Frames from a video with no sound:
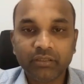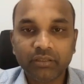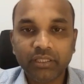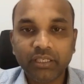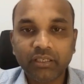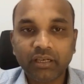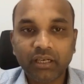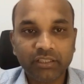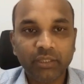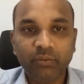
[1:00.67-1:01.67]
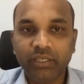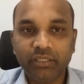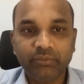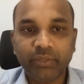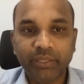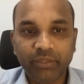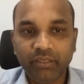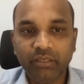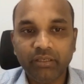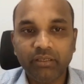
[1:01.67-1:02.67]
the cost advantage
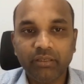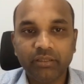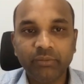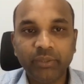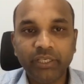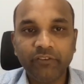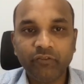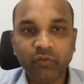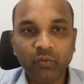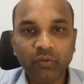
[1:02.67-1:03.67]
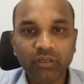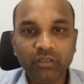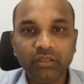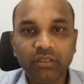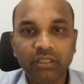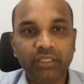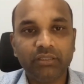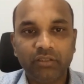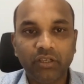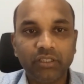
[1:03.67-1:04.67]
primarily. GPT-4 is
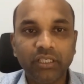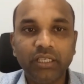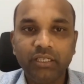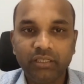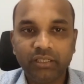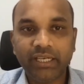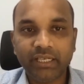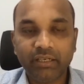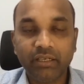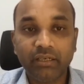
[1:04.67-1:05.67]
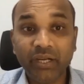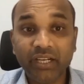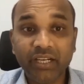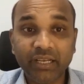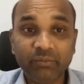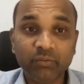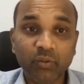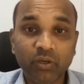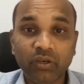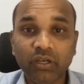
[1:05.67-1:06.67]
costly, 20 times
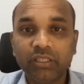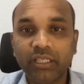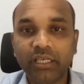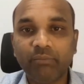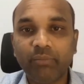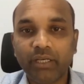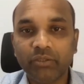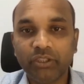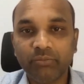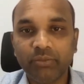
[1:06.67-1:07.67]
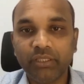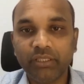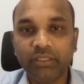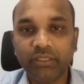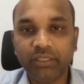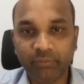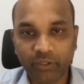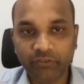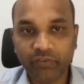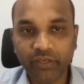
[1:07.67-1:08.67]
more costly compared to GPT
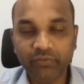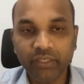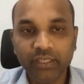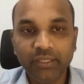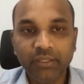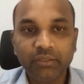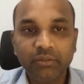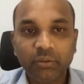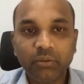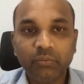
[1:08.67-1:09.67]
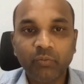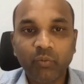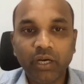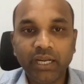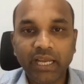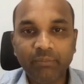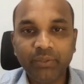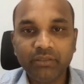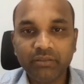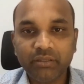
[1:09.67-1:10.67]
3.5. So what
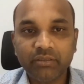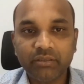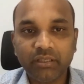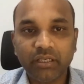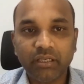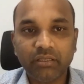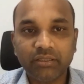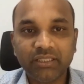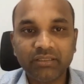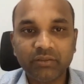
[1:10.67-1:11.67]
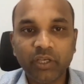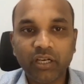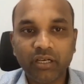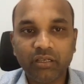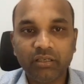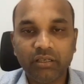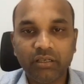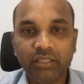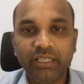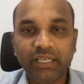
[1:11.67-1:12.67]
happens is, since we are
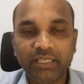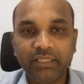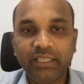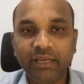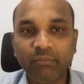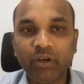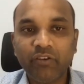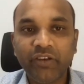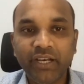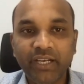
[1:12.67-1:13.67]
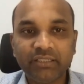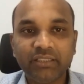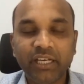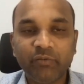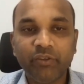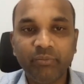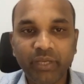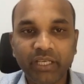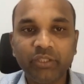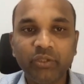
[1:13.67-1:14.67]
the number of hits that we
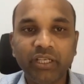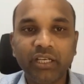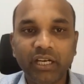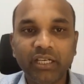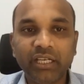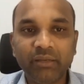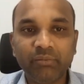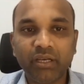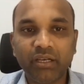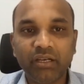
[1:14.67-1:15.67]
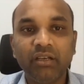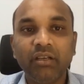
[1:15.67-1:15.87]
make during runtime are